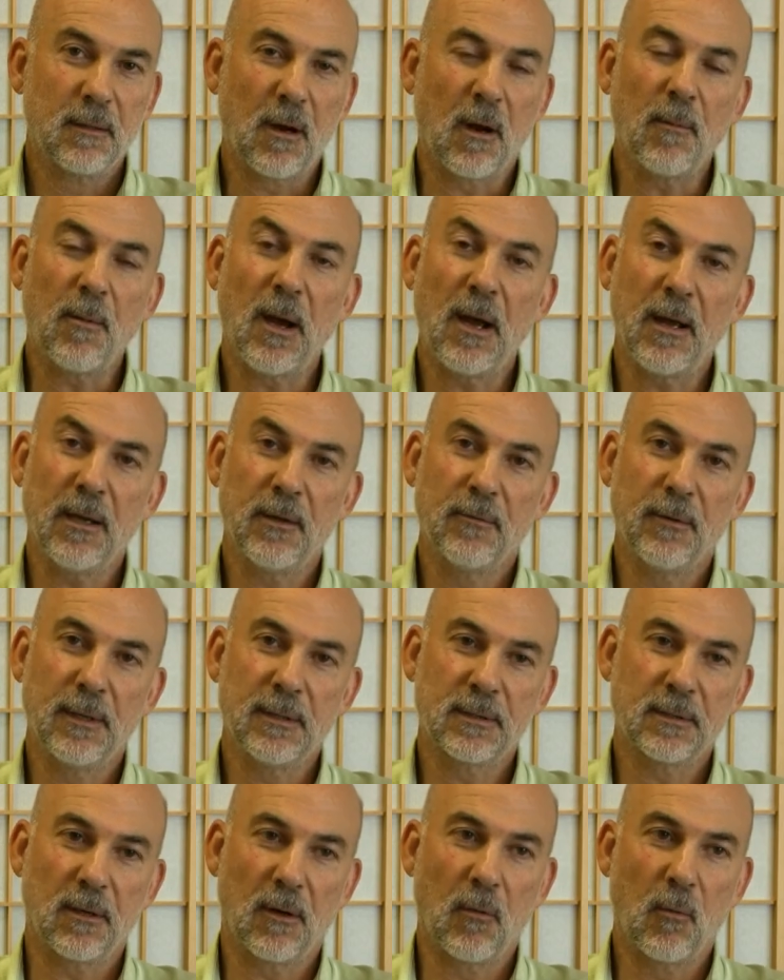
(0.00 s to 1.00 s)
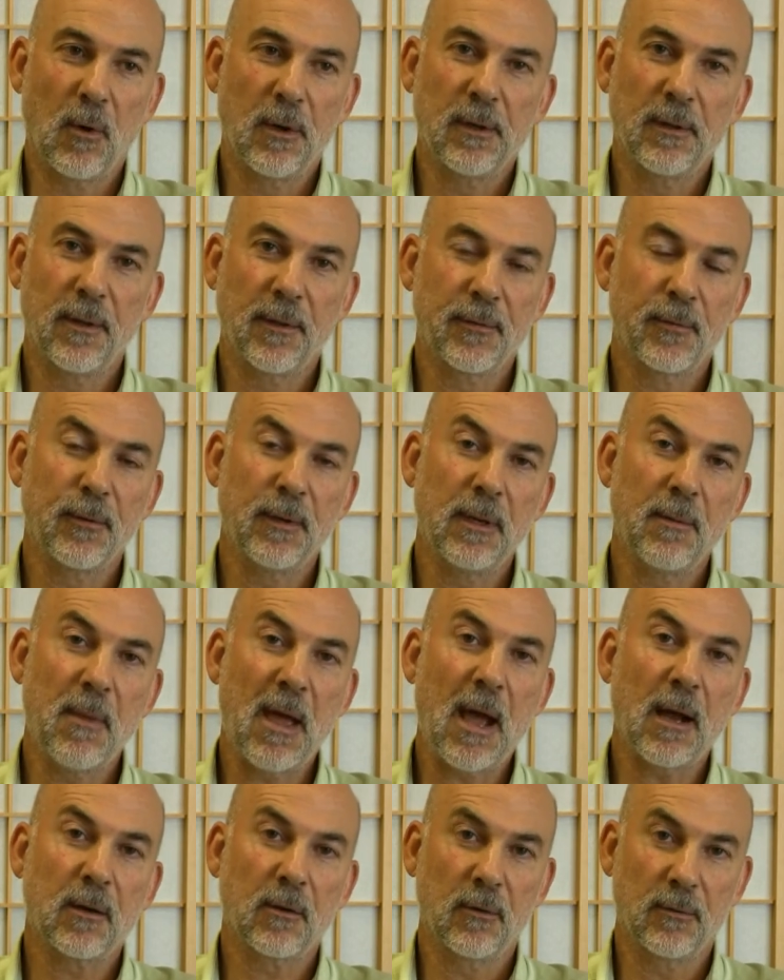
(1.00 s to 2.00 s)
Carbohydrates are one of the three
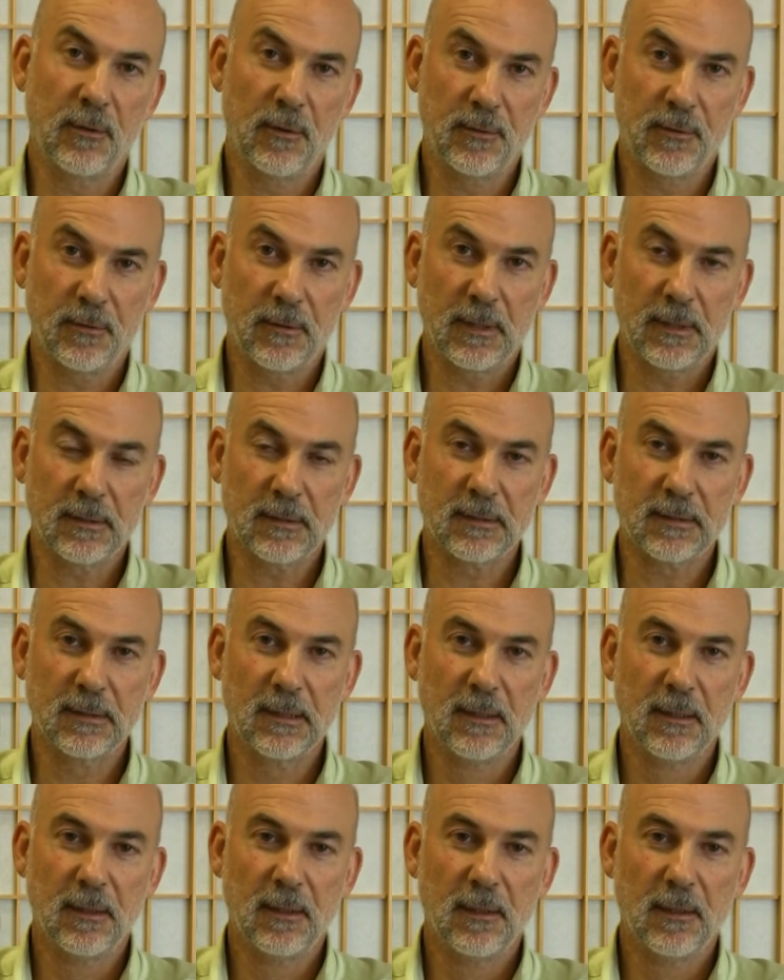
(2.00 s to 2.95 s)
macronutrients.